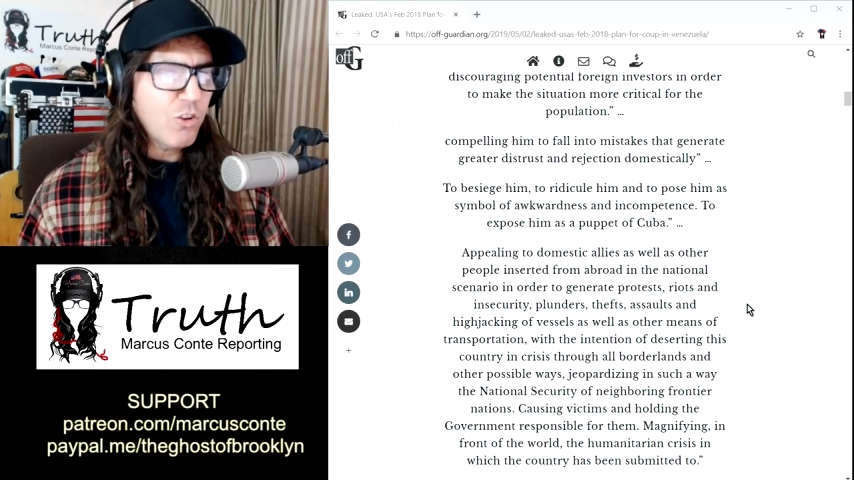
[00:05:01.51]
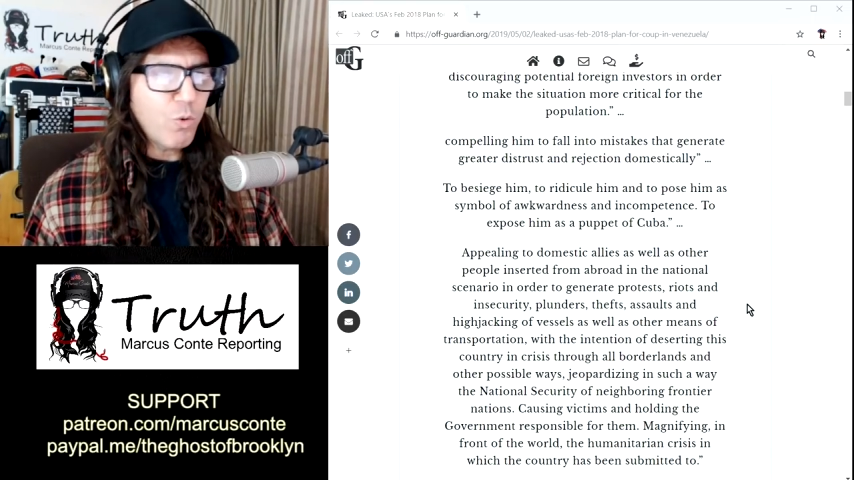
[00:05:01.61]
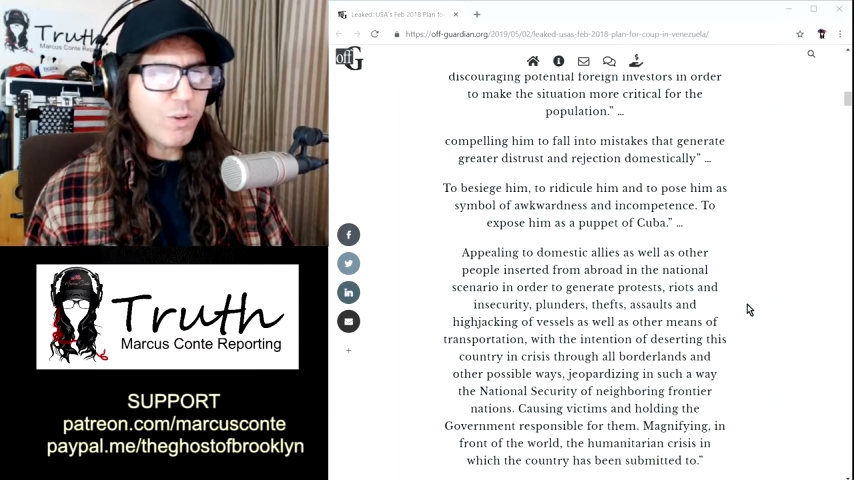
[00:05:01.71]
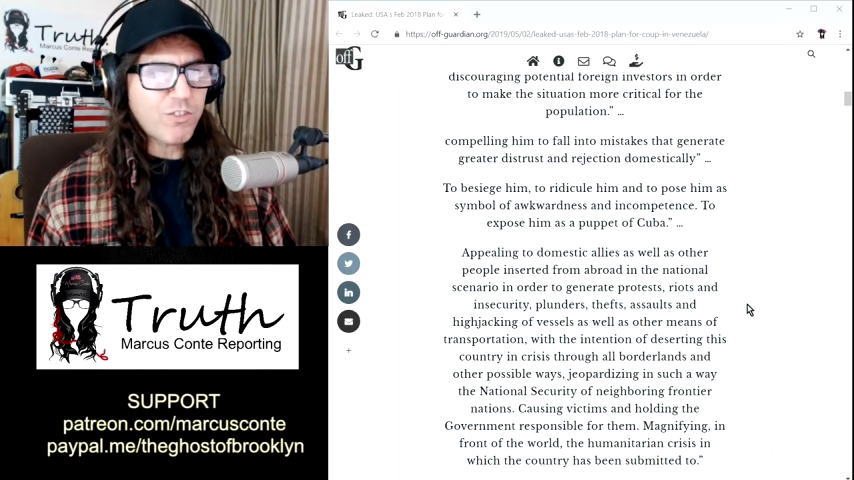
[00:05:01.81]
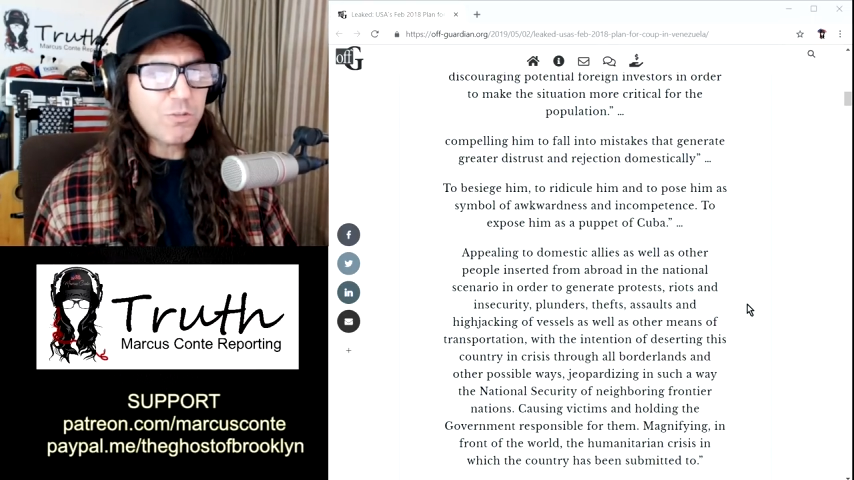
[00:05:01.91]

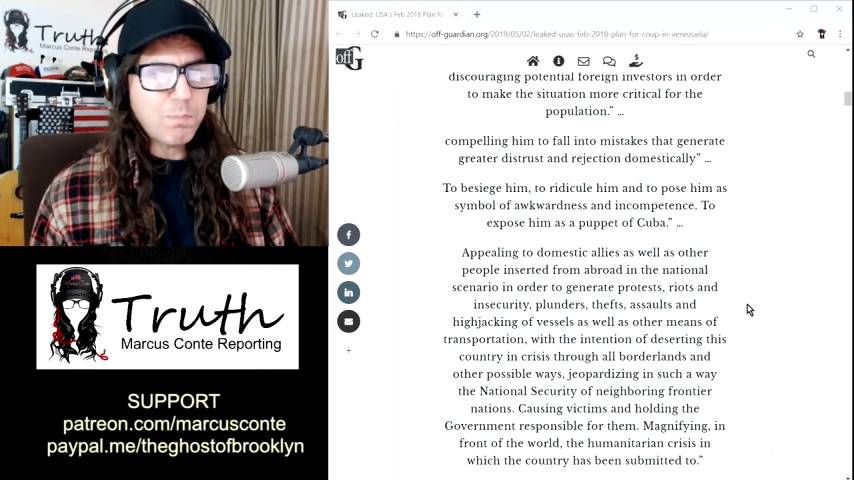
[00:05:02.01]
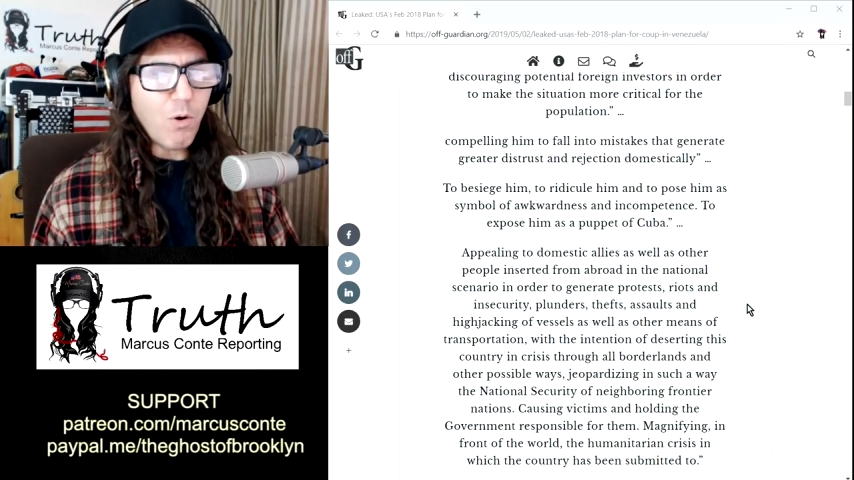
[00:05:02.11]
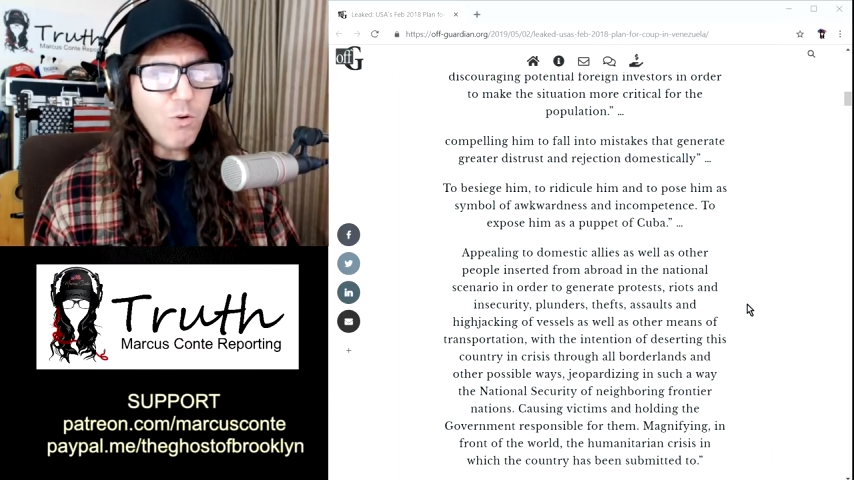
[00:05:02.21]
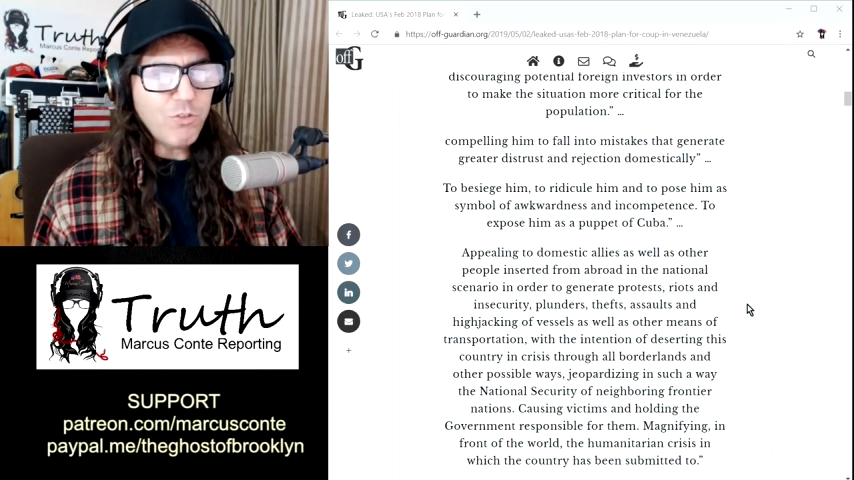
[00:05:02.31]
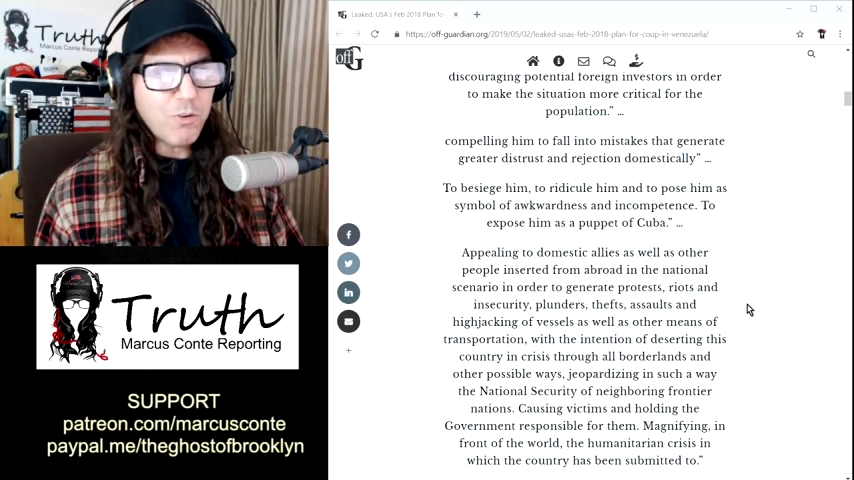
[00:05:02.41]
to
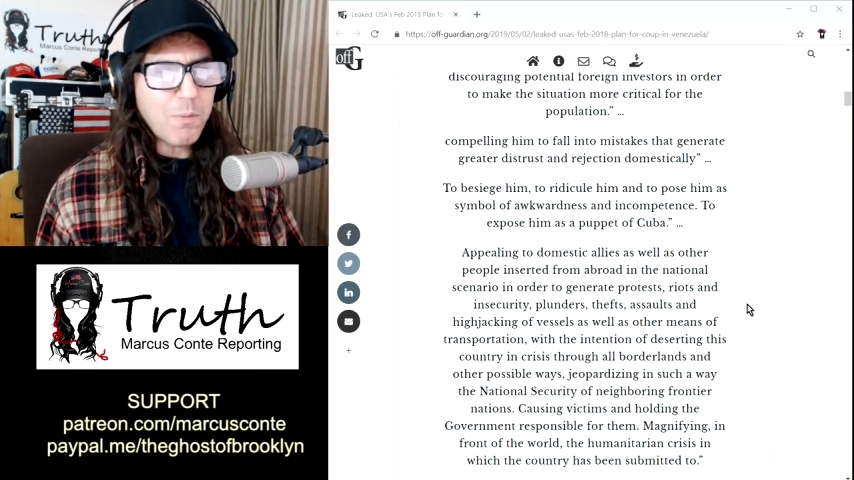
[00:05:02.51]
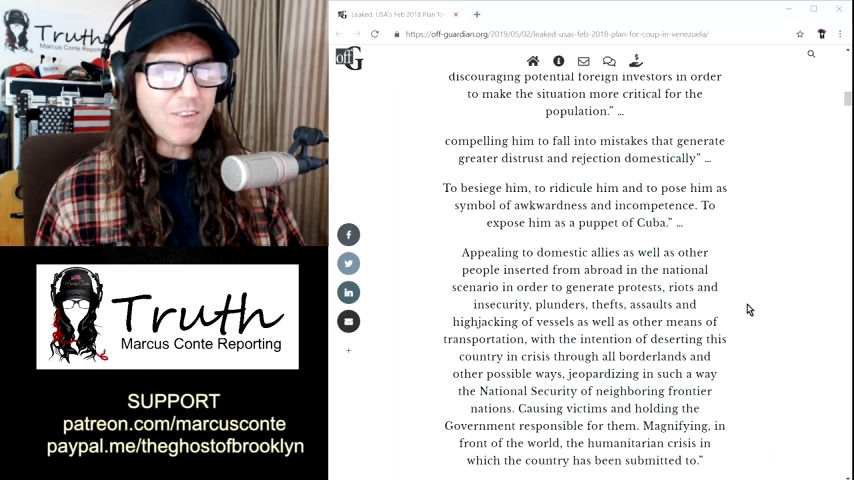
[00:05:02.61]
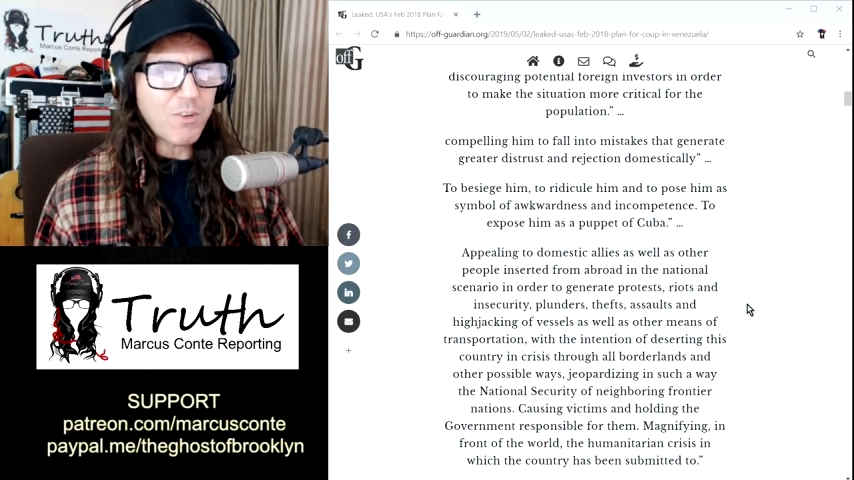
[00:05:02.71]
expose him as